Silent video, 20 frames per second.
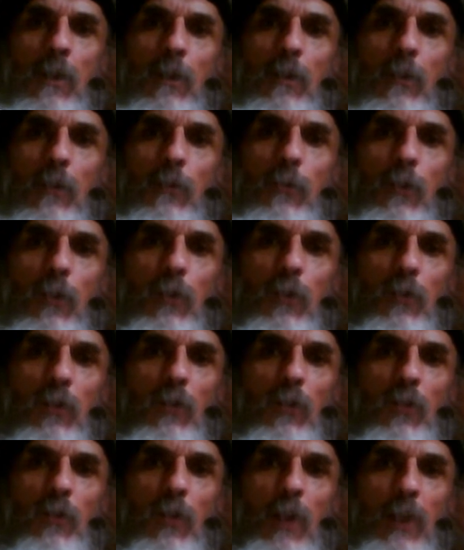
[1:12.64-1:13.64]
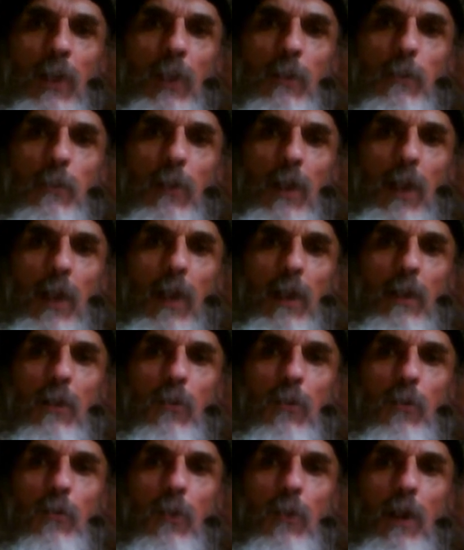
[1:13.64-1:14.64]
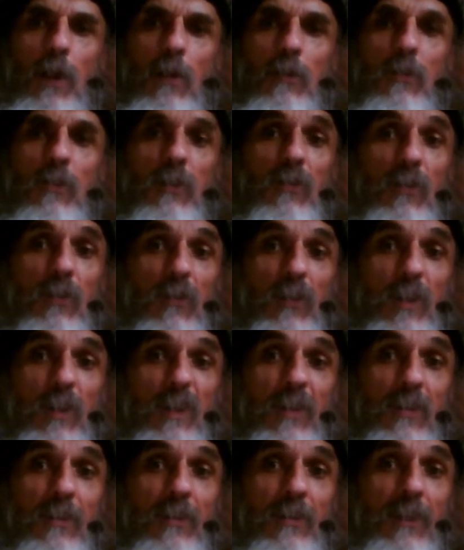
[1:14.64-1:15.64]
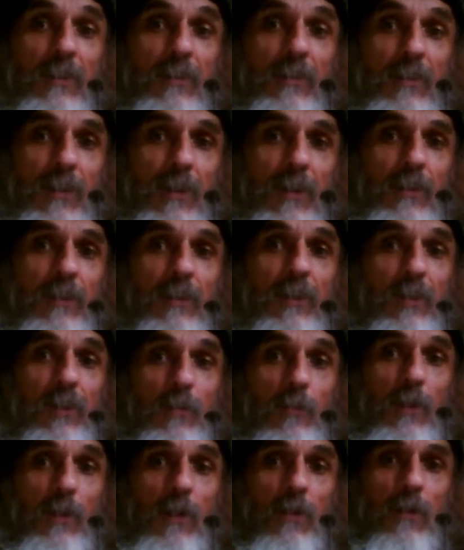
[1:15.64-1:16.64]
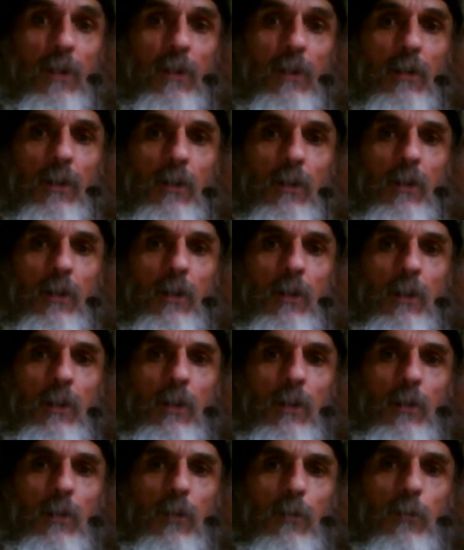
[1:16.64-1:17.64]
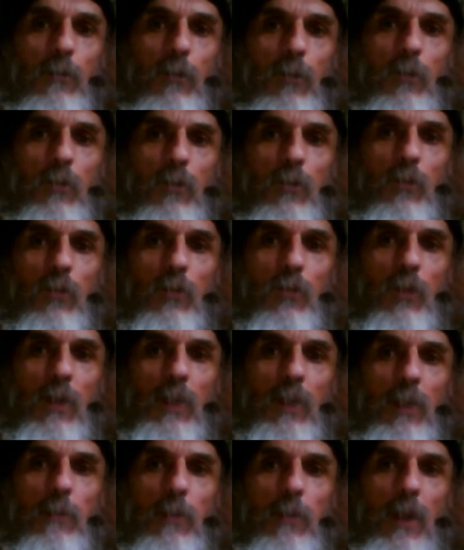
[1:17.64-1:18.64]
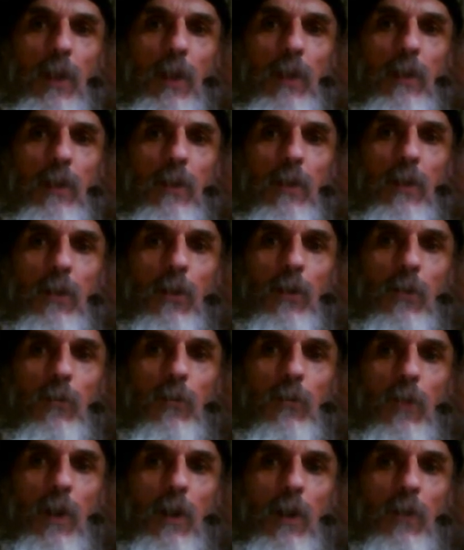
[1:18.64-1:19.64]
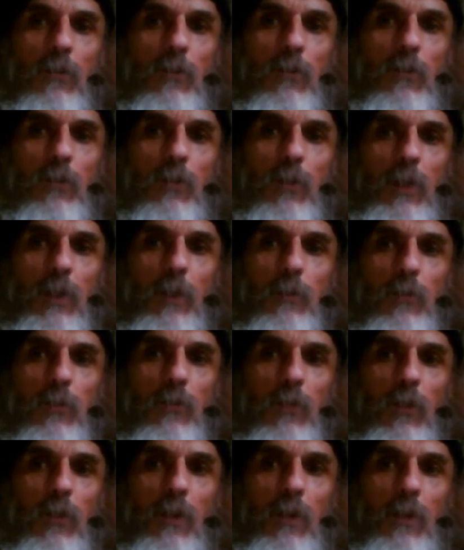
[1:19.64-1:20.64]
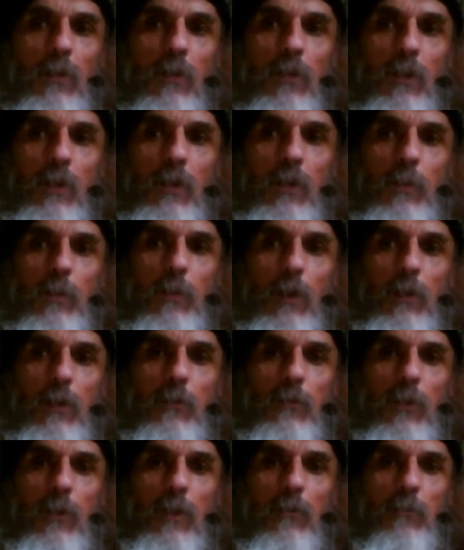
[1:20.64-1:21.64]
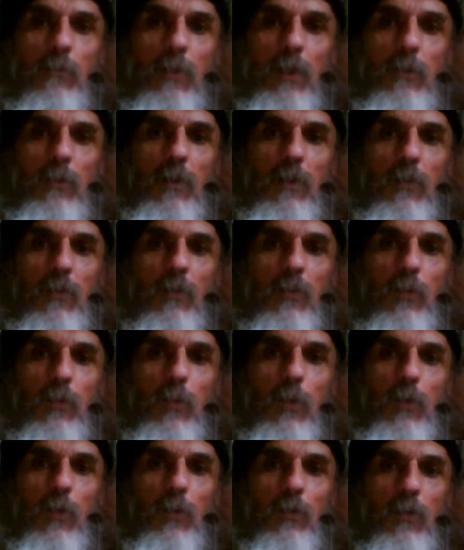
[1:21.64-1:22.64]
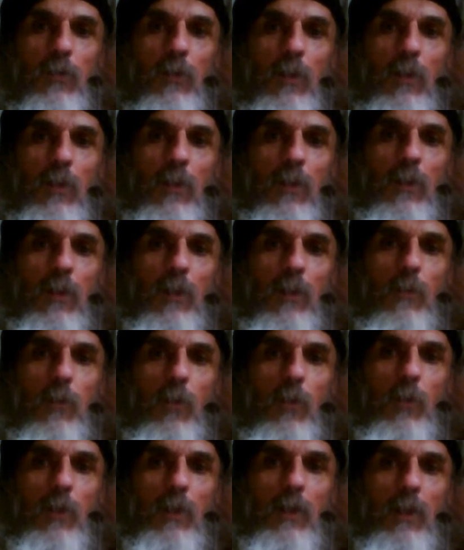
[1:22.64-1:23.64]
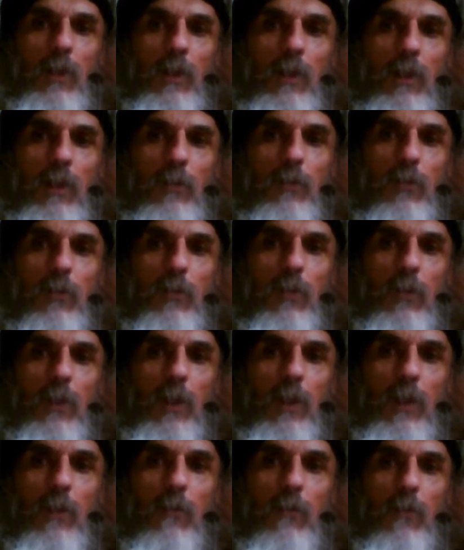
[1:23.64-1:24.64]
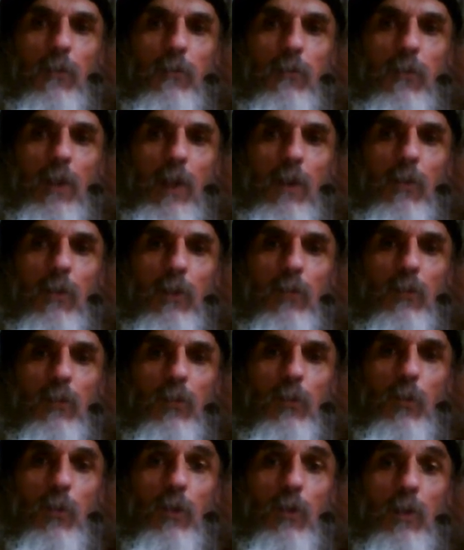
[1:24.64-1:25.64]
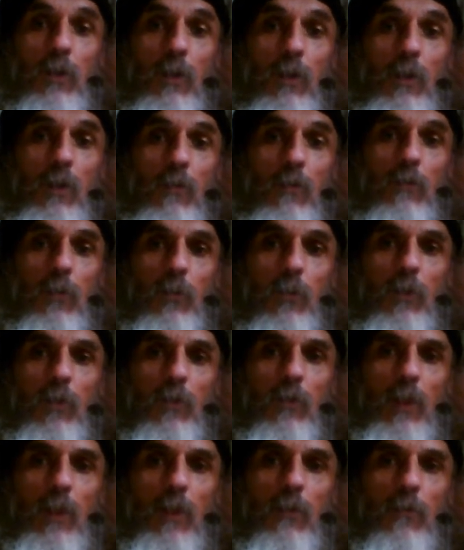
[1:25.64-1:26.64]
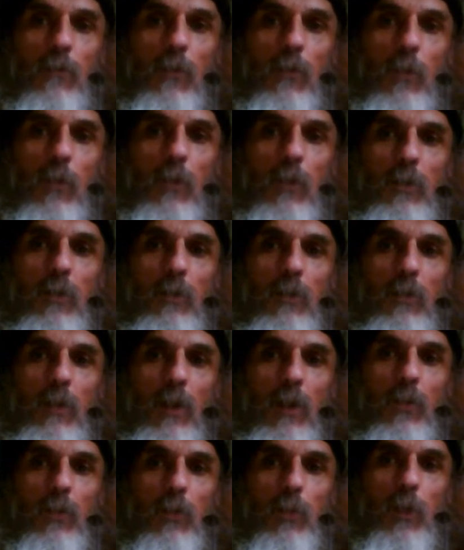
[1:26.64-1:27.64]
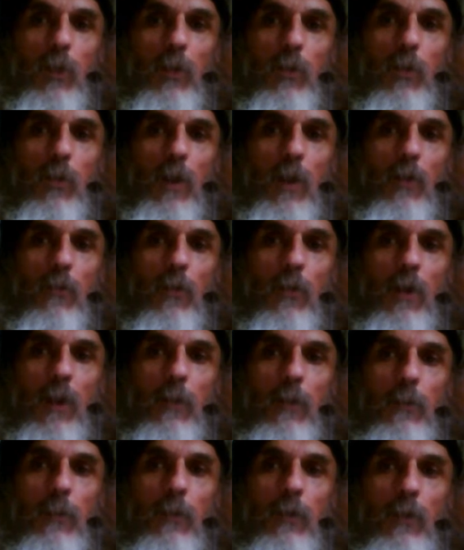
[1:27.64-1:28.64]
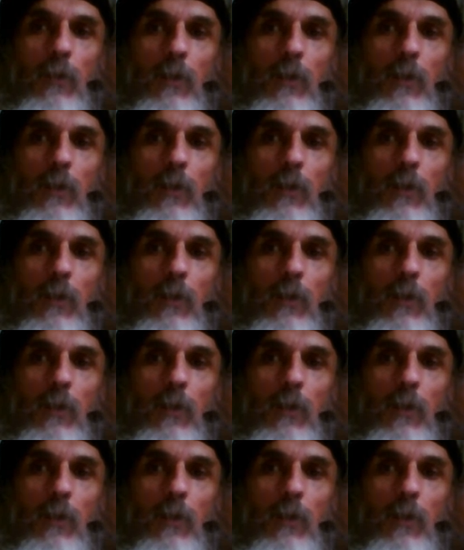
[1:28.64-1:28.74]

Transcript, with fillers: The fruits are shiny black, round, this is Lantana camara. The fruits are shiny black, round to ellipsoid, about five millimeters across. They are born in a cluster at the end of the flowering stalk, from which they fall at a touch when quite ripe.